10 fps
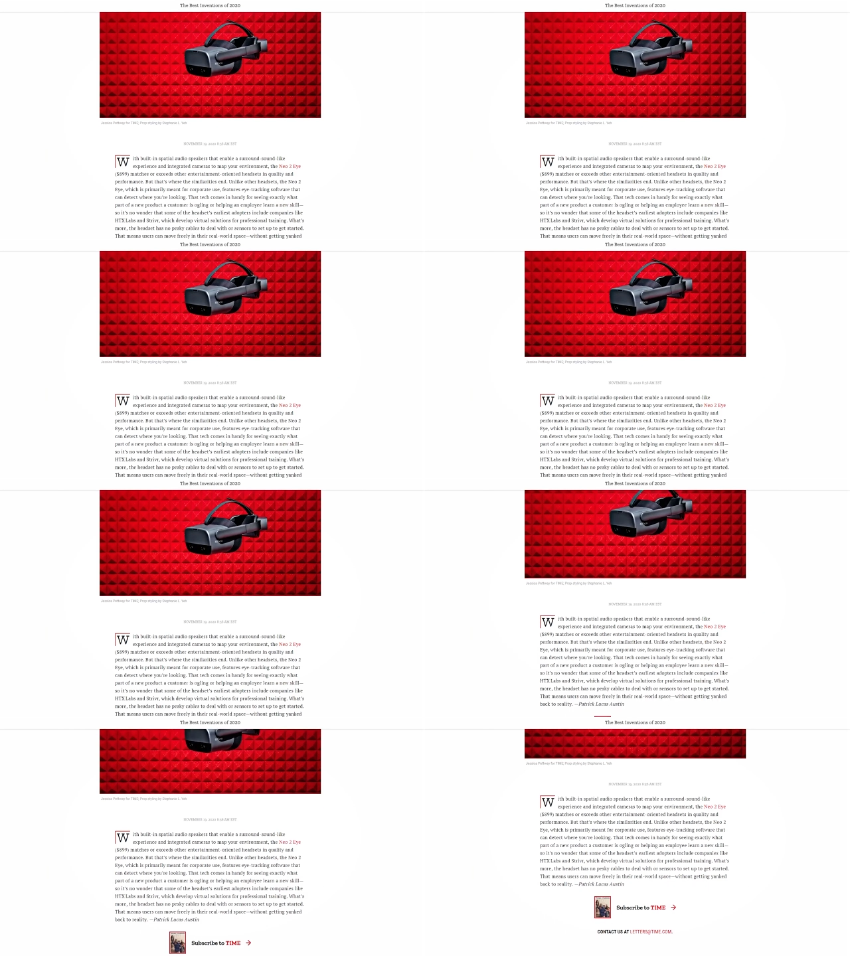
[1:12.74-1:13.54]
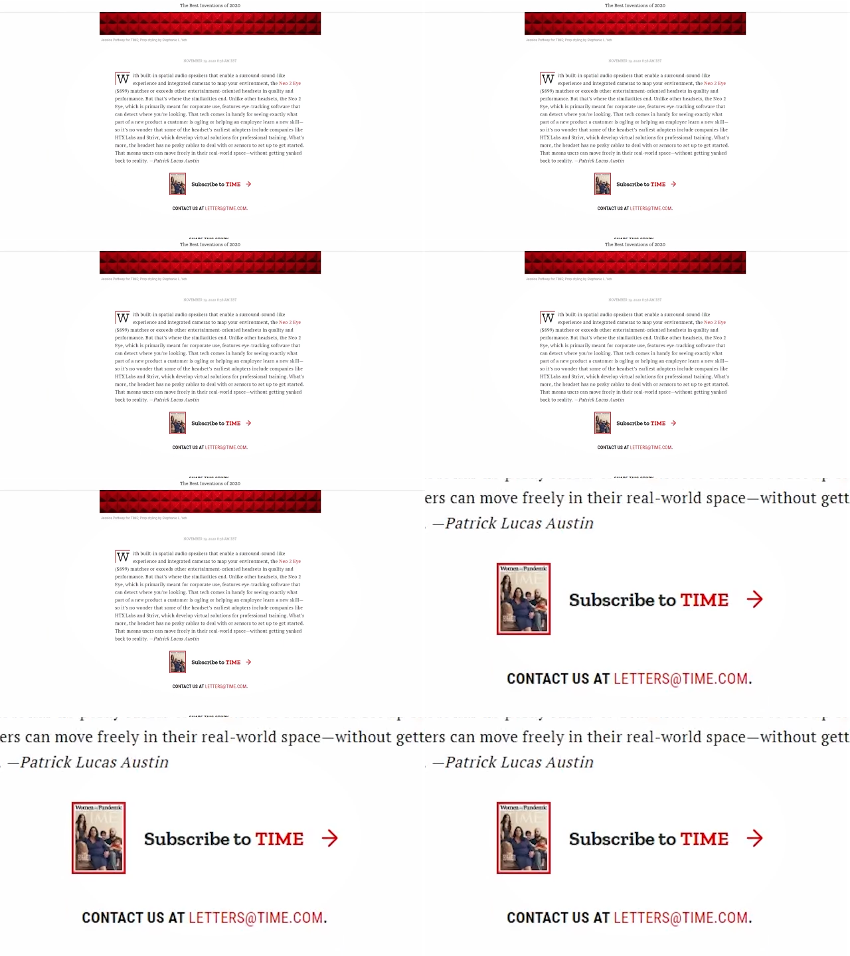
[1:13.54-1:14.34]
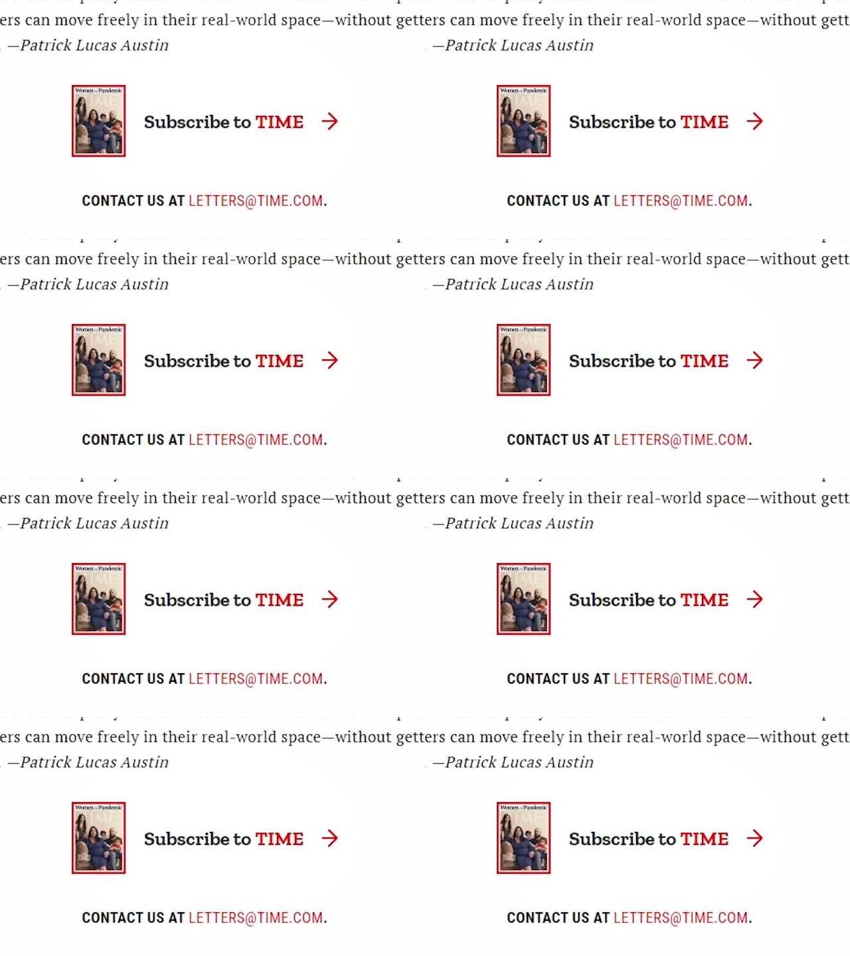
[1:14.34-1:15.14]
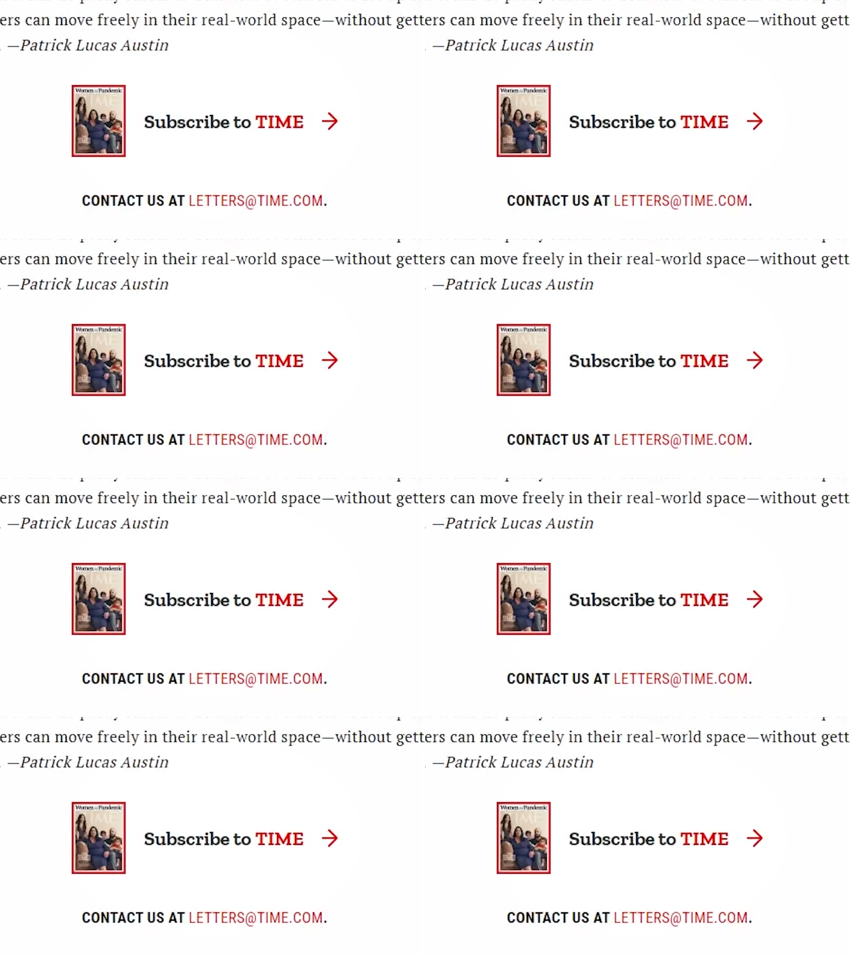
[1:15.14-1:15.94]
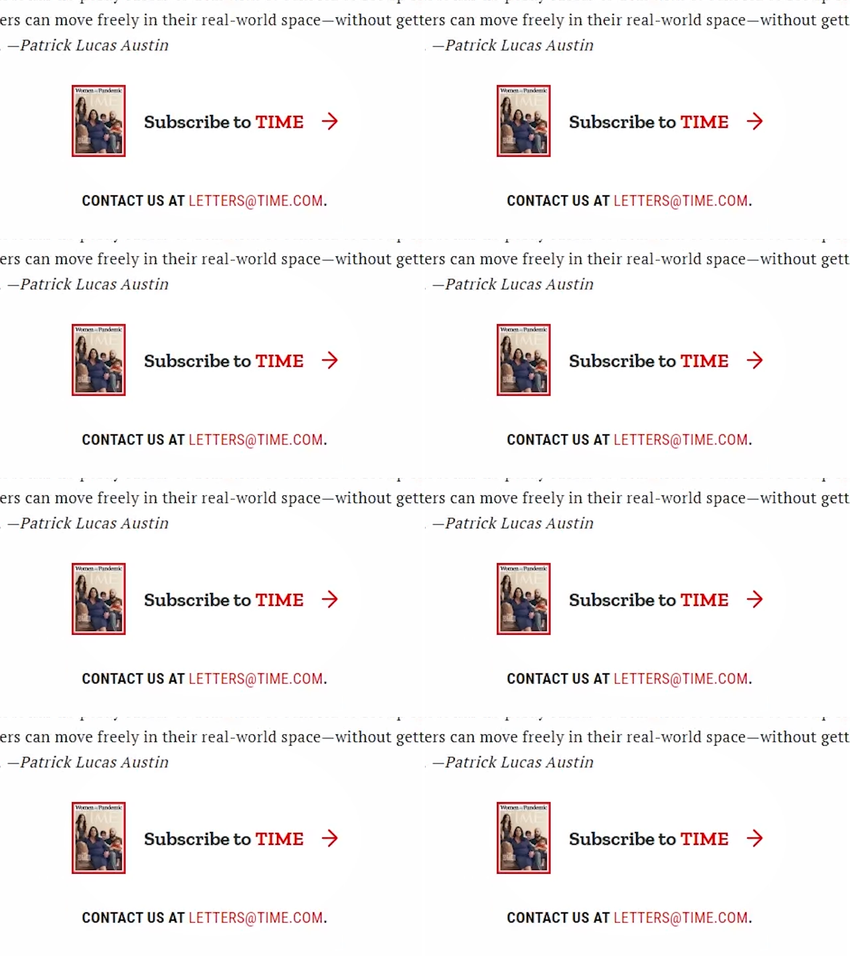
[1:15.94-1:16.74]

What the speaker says: [unreadable: no face in view]